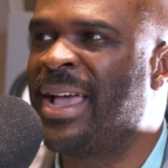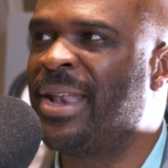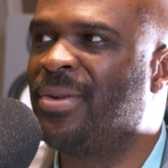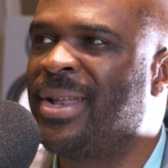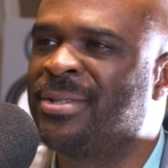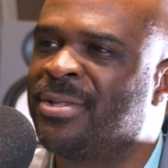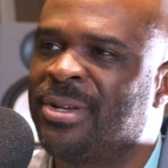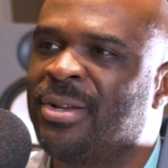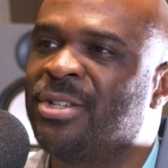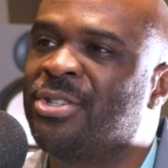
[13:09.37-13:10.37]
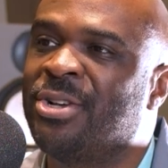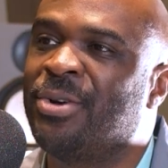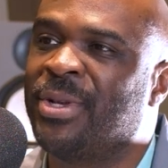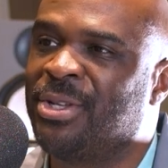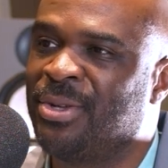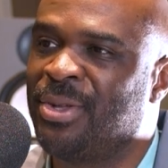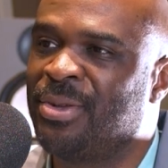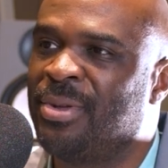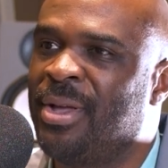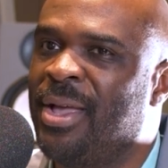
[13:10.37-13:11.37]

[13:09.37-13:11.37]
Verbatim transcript: And I don't necessarily show it to you.